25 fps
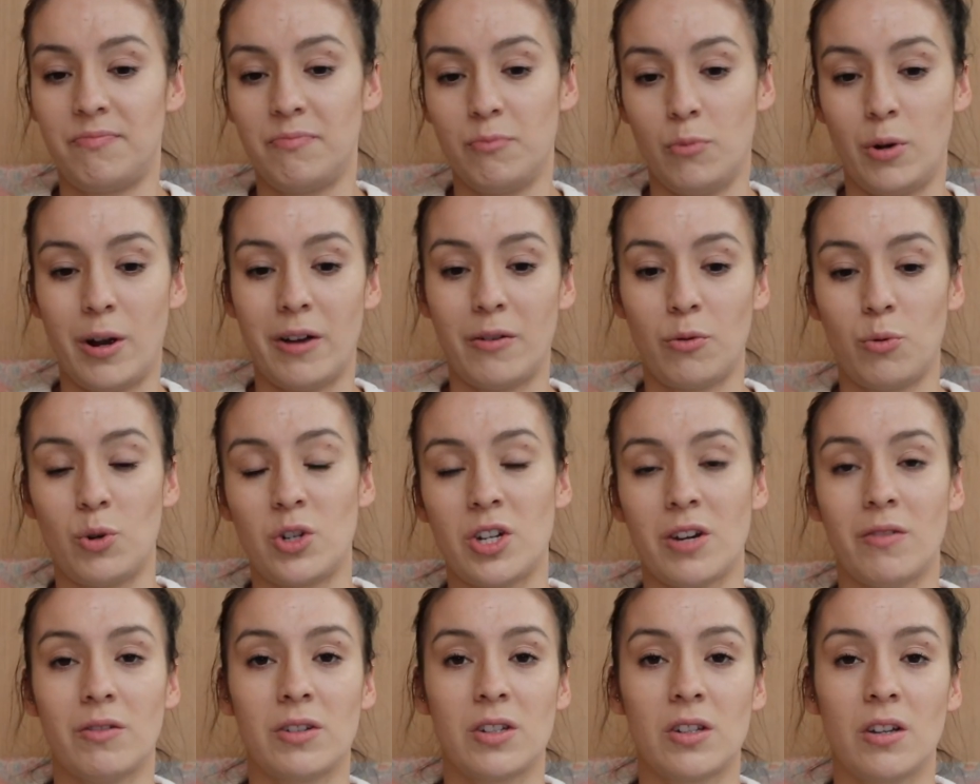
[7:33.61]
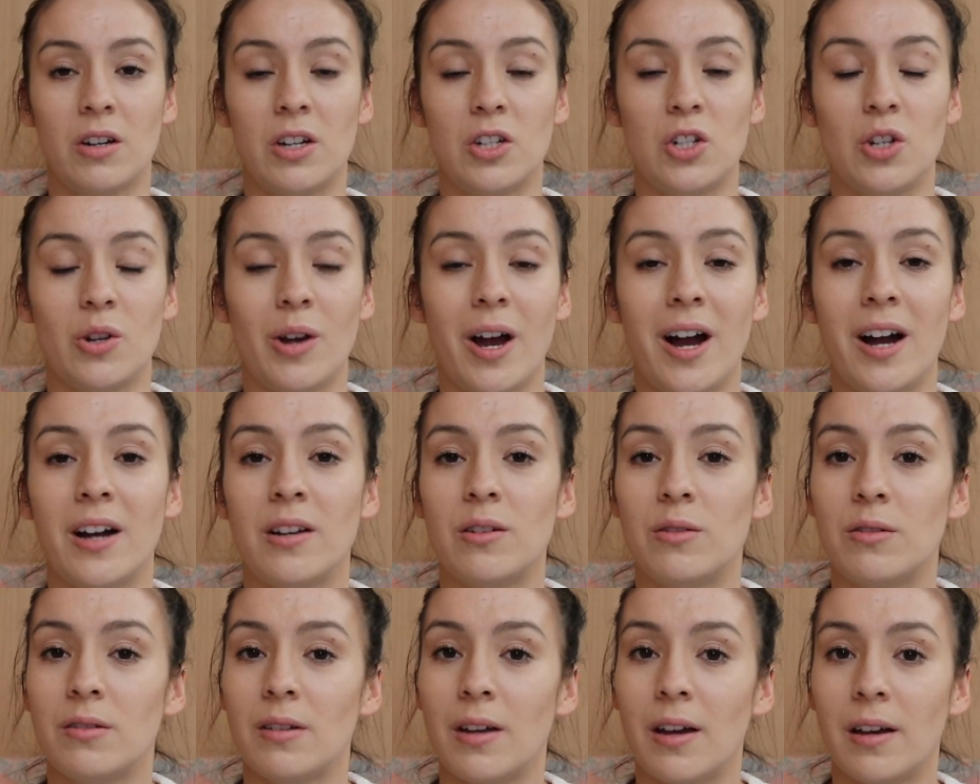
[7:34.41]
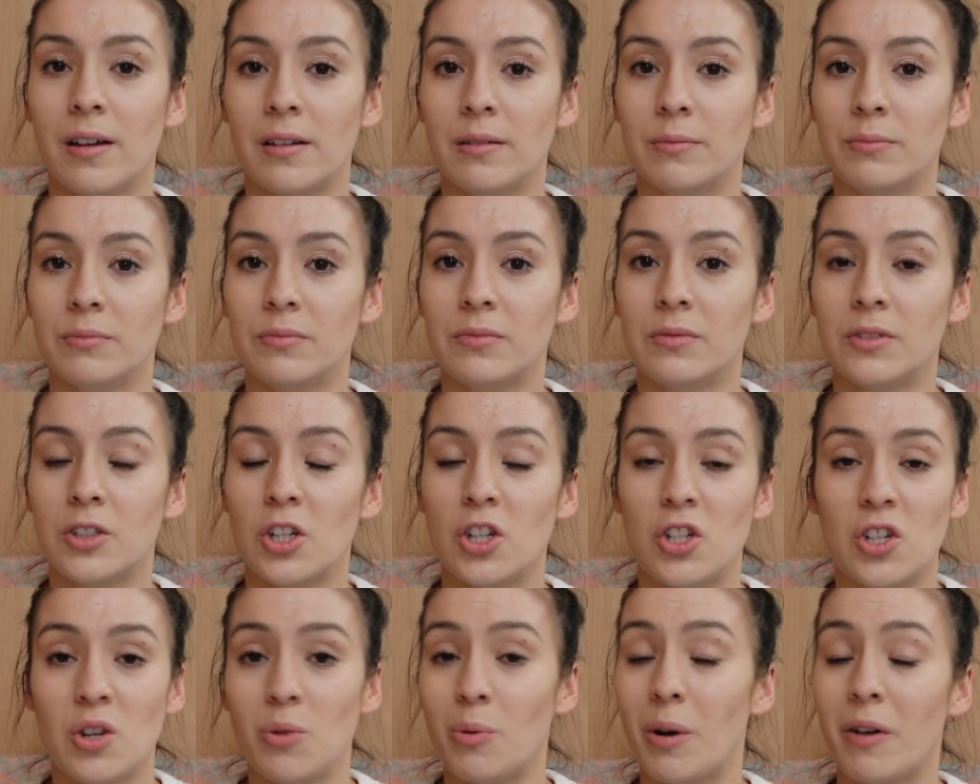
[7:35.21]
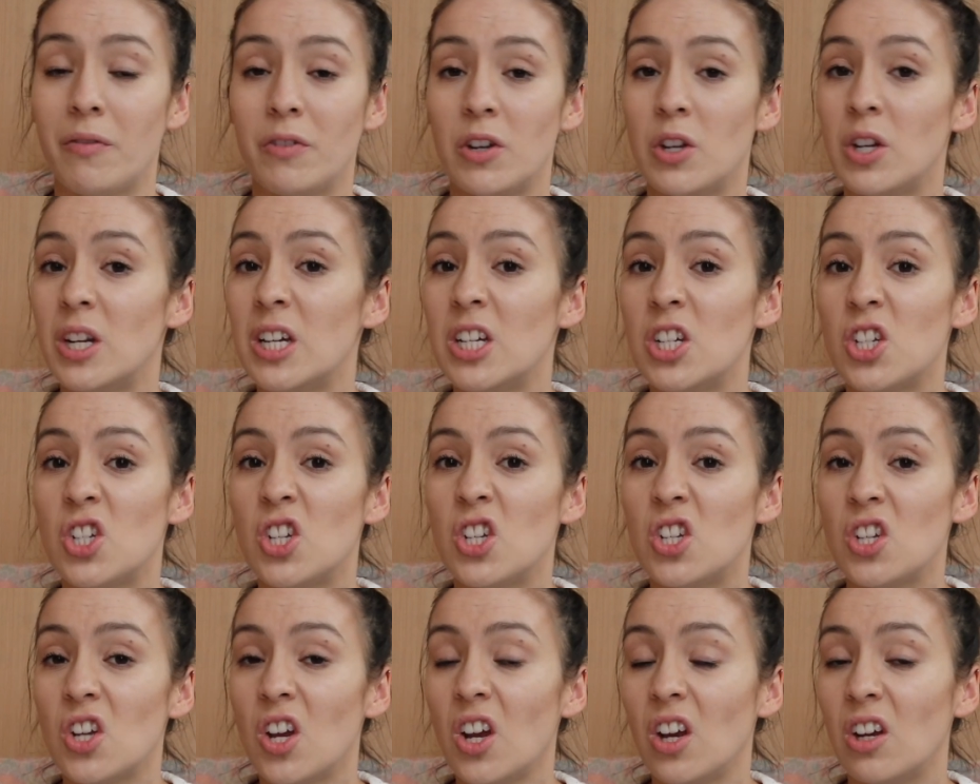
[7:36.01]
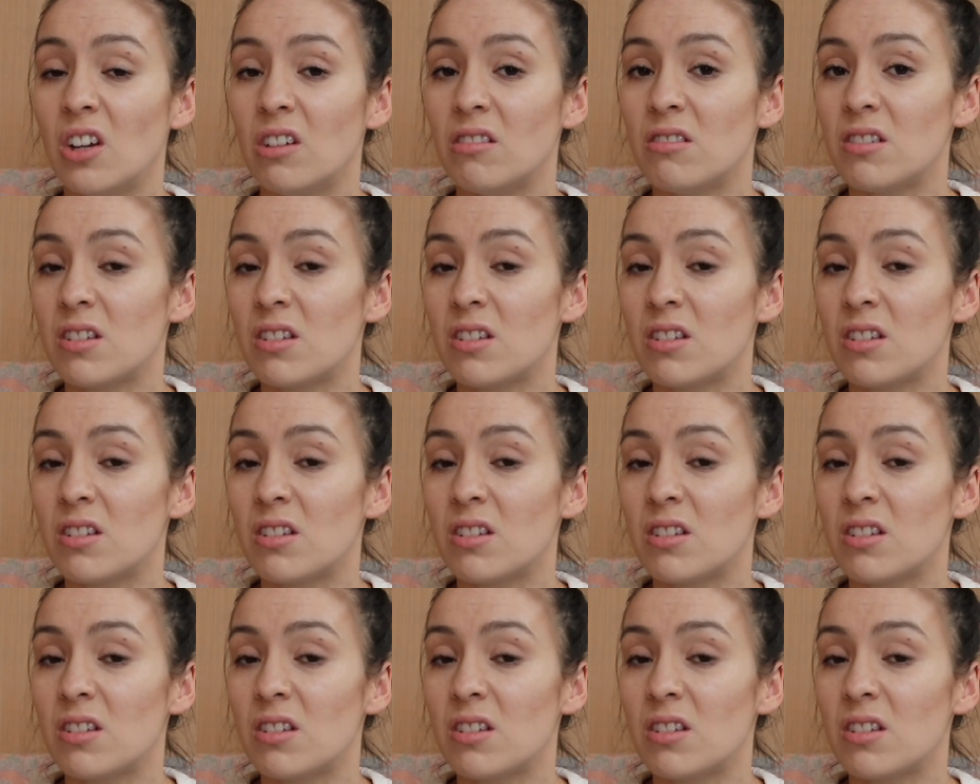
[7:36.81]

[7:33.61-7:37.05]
whichever side you had, to do whatever you needed to do.